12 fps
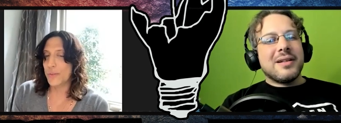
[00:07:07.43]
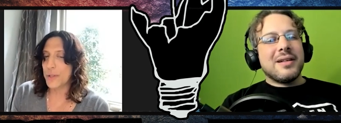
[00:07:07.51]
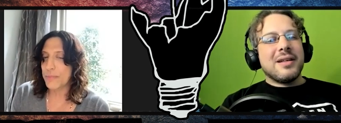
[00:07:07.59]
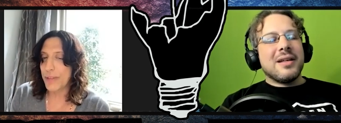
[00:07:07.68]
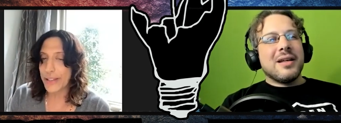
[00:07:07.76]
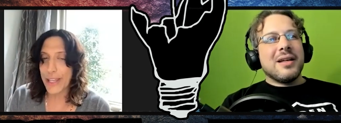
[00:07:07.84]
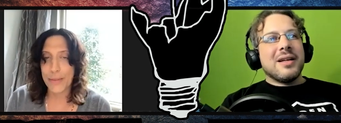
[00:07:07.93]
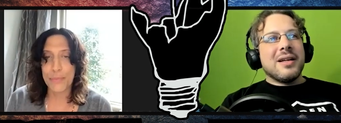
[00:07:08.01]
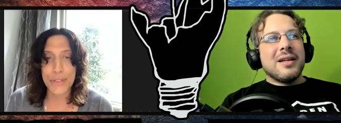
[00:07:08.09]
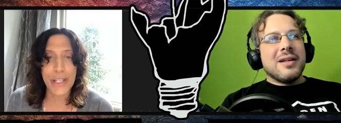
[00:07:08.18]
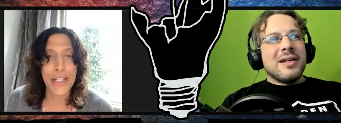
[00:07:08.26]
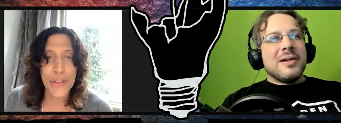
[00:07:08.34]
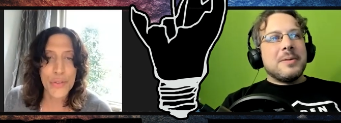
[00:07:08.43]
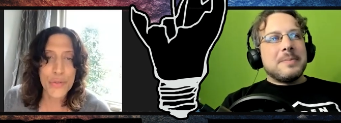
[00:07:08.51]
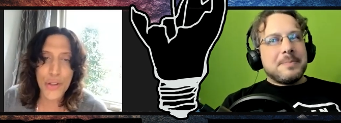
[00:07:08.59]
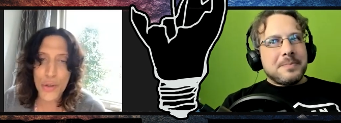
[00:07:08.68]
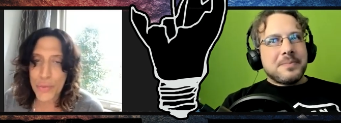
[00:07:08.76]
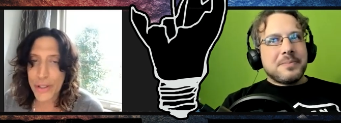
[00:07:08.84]
Speaker 1: that we made that particular
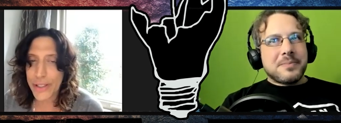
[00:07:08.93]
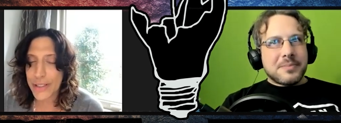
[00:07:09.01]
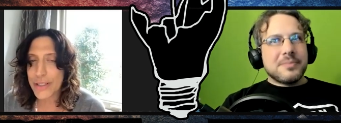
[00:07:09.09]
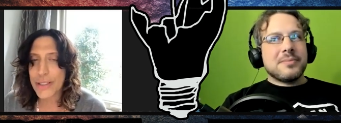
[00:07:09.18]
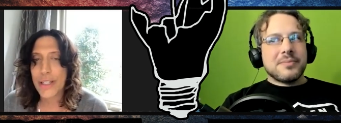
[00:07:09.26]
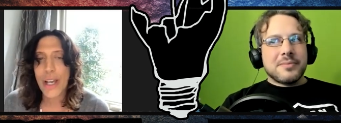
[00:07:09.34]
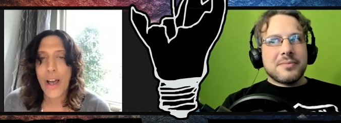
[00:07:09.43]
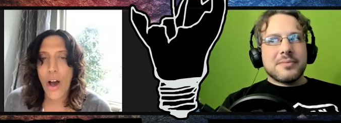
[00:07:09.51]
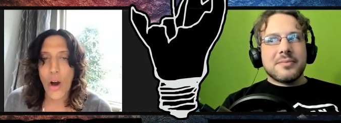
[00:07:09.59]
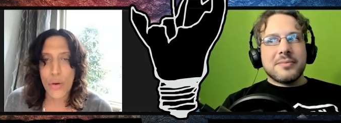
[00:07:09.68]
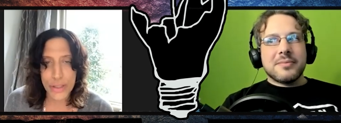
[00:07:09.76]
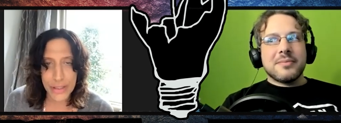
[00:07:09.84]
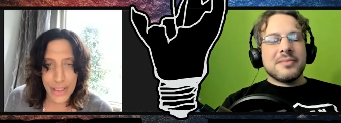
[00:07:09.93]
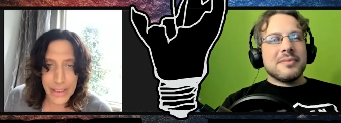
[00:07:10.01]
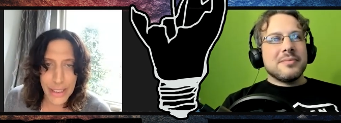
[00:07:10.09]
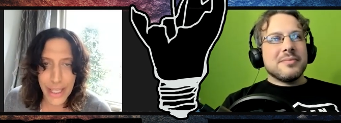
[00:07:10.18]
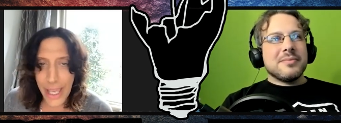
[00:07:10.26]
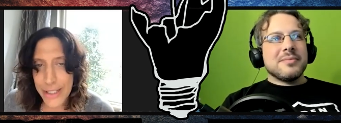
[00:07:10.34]
film with, it's always nice
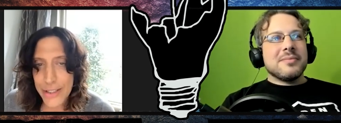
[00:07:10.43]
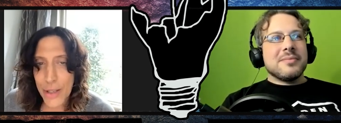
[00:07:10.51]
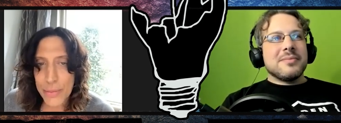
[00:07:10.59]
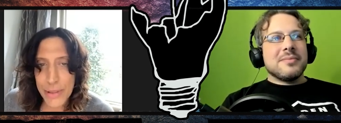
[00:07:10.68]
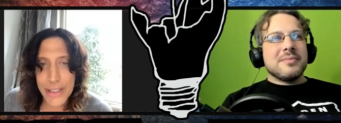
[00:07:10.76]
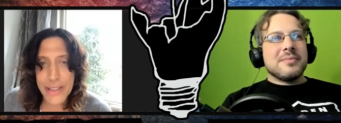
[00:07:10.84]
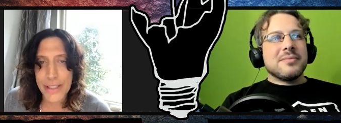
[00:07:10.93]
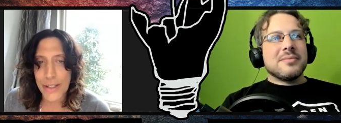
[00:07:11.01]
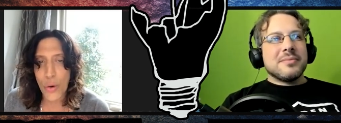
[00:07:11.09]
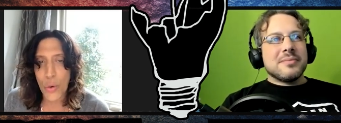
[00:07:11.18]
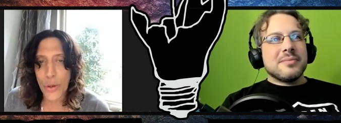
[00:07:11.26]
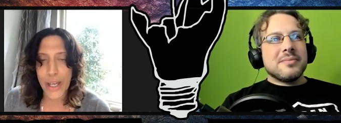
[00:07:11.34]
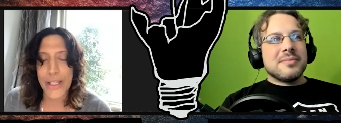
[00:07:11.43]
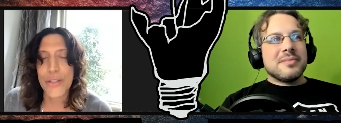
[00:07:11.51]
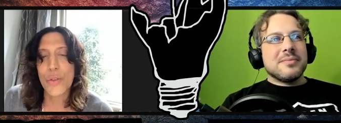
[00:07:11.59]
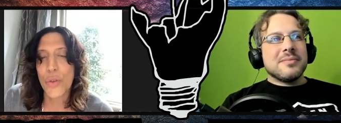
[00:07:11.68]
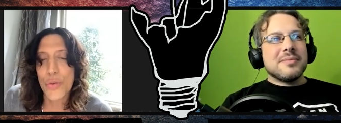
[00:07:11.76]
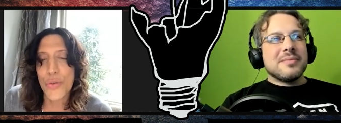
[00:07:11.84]
to catch up, like seeing an old high
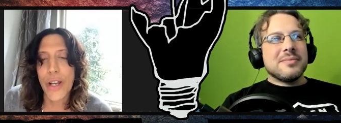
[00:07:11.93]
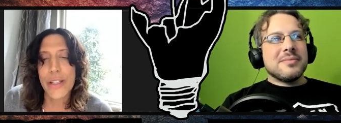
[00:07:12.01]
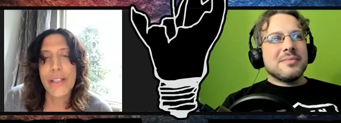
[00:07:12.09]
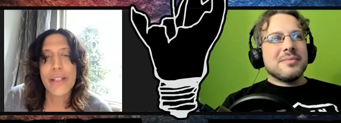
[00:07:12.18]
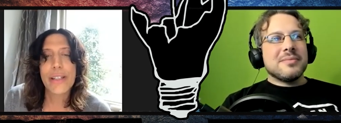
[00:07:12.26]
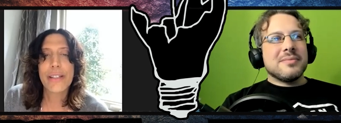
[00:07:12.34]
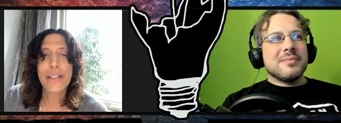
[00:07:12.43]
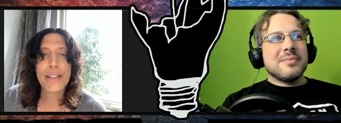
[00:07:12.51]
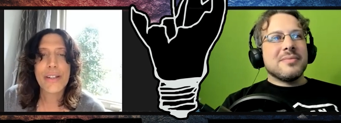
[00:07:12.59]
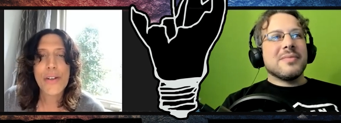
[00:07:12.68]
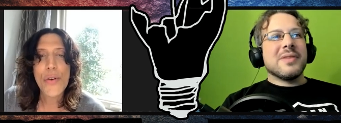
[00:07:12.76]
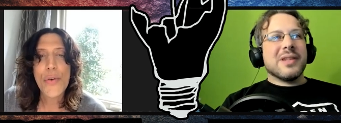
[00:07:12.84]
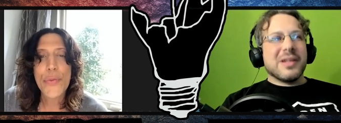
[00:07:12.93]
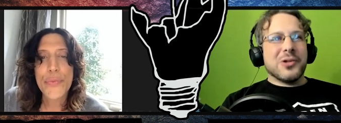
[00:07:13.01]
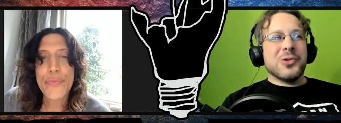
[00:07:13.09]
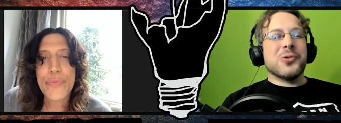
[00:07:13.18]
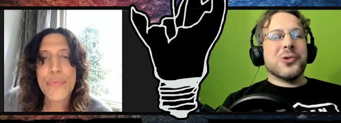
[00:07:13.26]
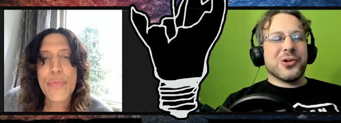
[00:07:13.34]
school friend.
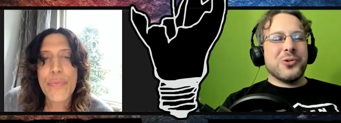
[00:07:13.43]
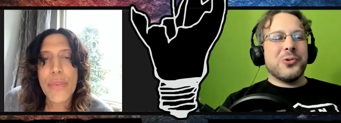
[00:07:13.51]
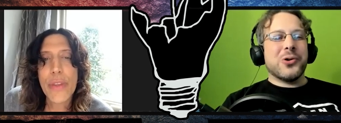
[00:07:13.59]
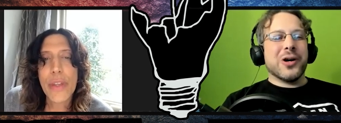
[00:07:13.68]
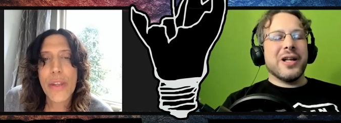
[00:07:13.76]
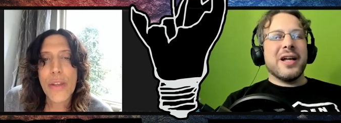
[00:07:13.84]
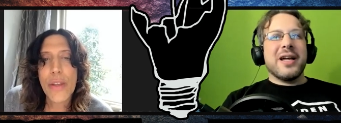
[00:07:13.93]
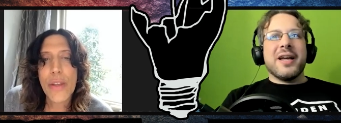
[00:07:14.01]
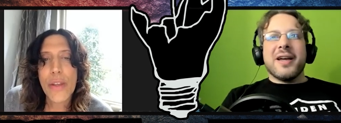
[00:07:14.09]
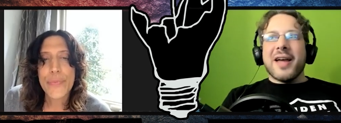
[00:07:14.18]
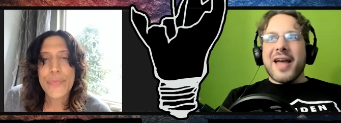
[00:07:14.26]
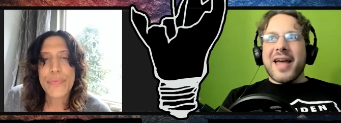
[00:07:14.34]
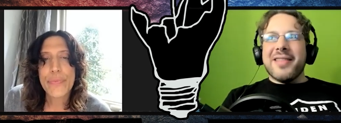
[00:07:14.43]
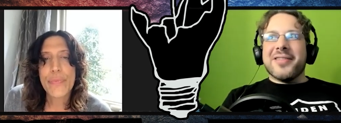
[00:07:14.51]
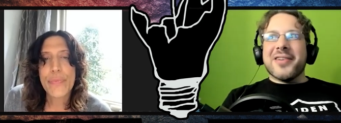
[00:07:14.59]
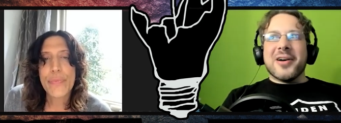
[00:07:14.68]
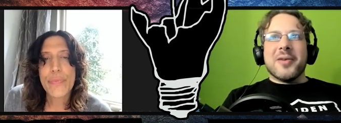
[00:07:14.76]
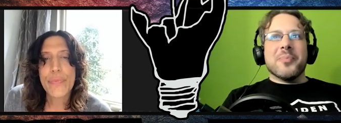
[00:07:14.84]
Speaker 2: Cool, cool.
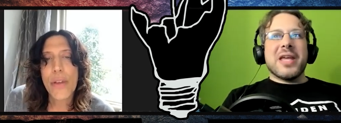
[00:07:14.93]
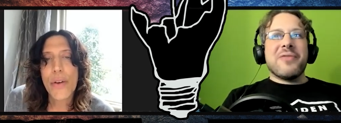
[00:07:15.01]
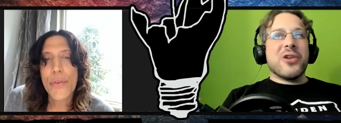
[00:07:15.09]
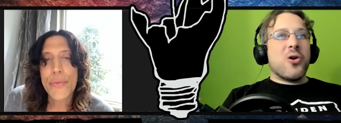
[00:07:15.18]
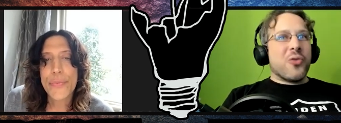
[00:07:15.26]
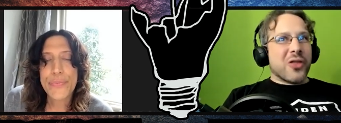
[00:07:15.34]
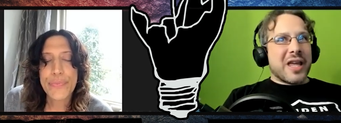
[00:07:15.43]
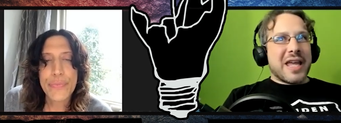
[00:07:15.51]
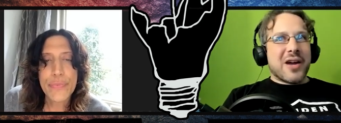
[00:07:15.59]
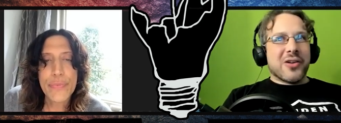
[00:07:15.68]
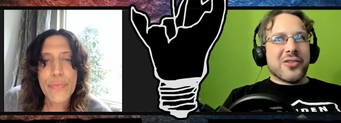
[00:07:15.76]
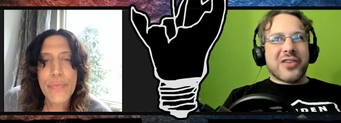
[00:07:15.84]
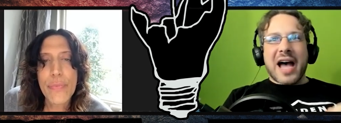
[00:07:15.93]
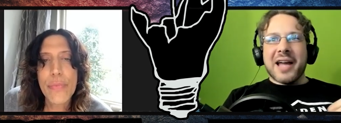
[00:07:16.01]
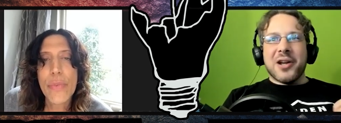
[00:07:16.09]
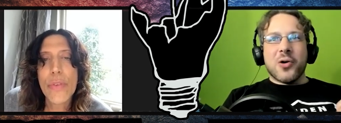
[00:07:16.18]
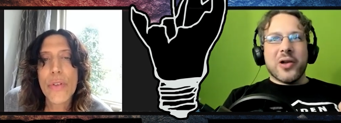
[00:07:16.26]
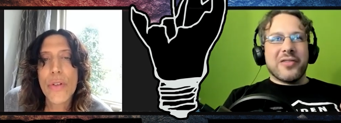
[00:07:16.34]
And um, even over the years, I,
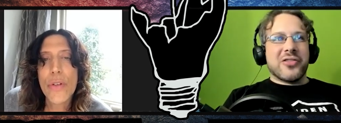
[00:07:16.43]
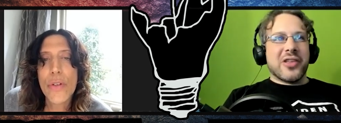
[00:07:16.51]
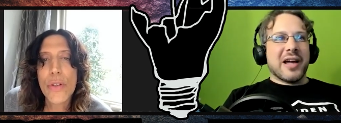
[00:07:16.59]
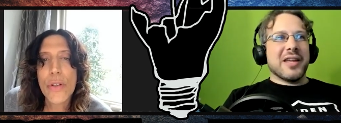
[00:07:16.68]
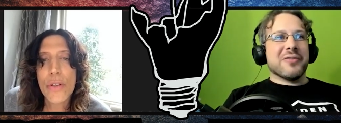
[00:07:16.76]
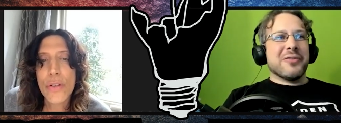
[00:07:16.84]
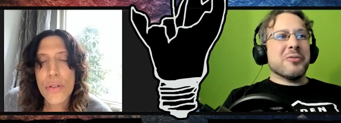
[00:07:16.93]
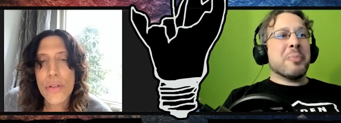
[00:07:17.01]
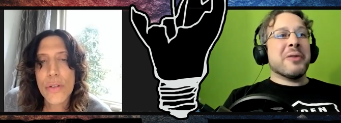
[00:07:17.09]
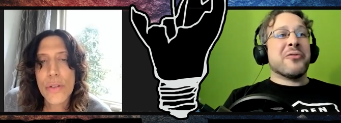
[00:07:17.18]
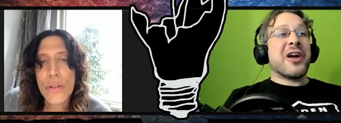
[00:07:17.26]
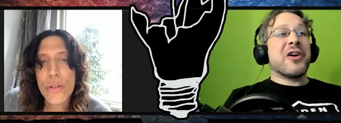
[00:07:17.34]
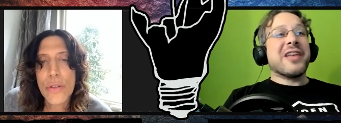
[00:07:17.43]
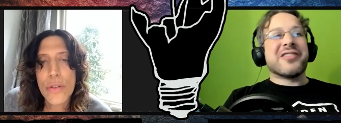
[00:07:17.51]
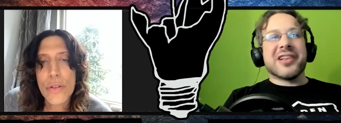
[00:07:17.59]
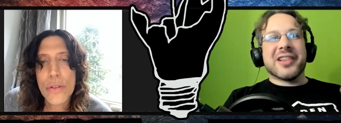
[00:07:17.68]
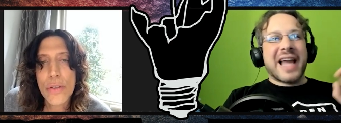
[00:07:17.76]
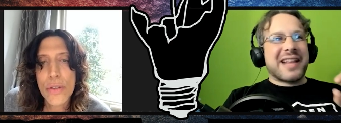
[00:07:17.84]
I noticed uh, you you've been very
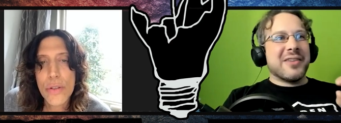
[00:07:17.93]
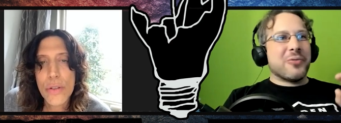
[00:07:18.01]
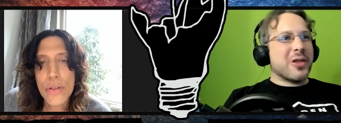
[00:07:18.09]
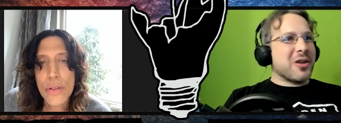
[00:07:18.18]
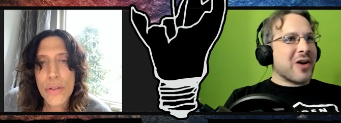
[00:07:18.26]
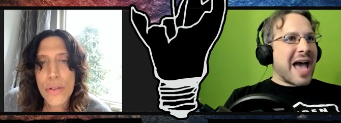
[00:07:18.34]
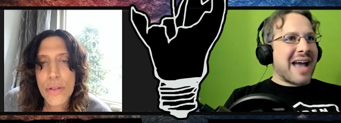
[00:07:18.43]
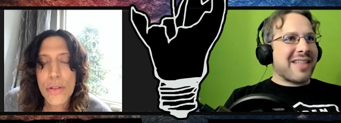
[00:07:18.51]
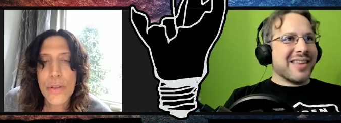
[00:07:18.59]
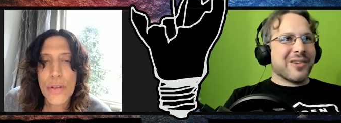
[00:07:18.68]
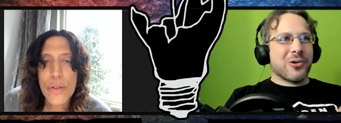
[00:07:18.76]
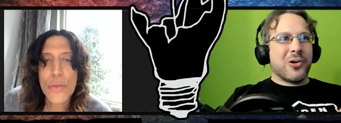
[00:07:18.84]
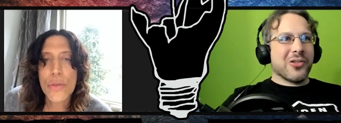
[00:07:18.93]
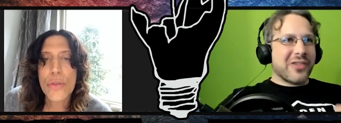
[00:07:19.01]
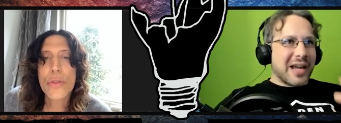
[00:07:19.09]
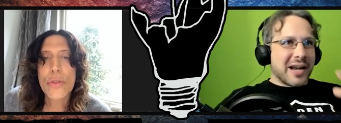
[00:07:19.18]
selective with your acting roles,